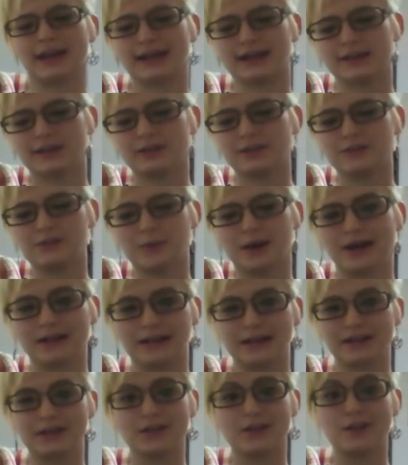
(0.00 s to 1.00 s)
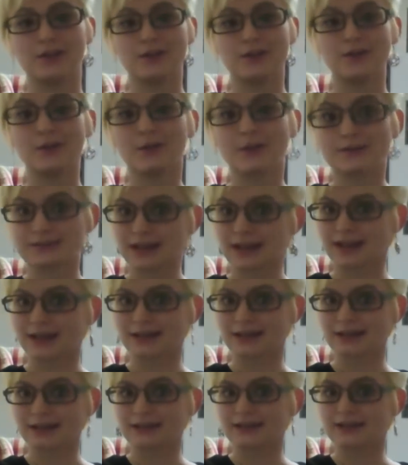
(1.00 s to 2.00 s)
deck. You want like your
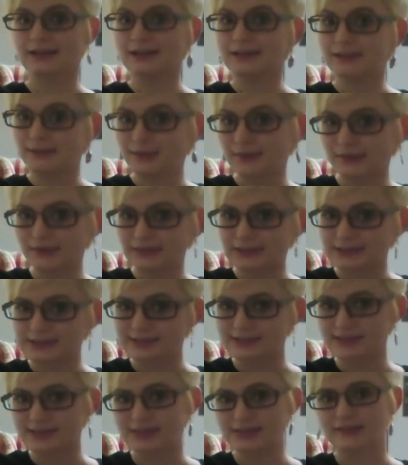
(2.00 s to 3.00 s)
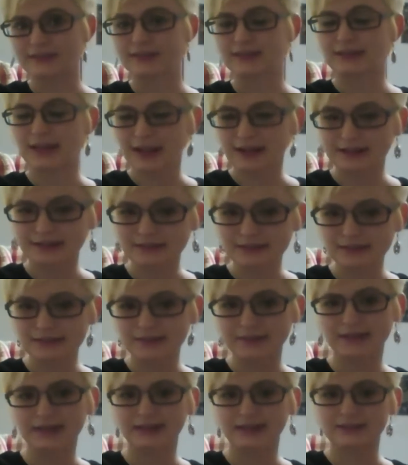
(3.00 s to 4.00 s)
deck. It's yours, and you're connected to
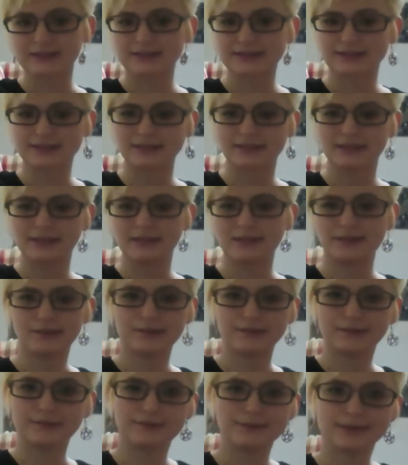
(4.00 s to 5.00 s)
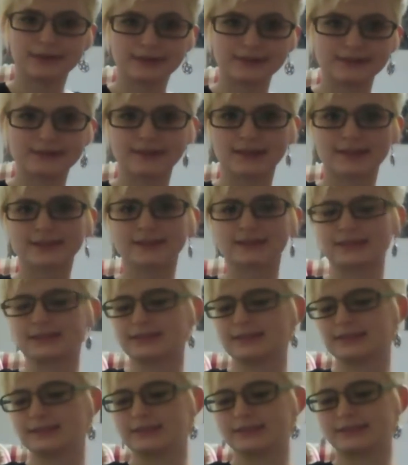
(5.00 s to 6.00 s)
it, and it's no one else touch
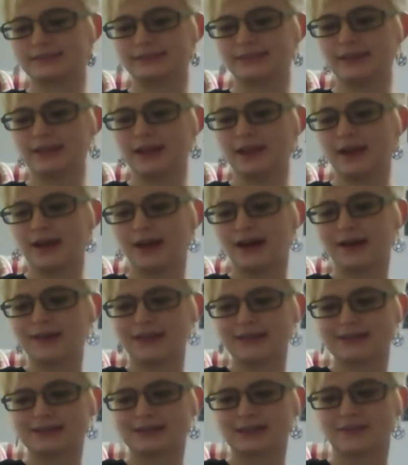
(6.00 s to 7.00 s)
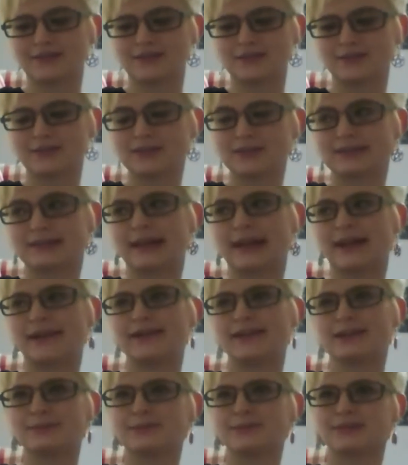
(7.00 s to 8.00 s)
it, and all that stuff. So just
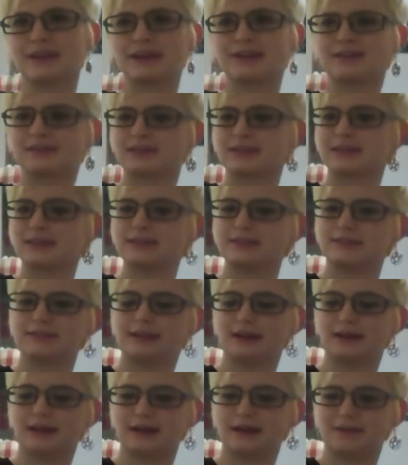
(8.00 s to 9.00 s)
carry them around with you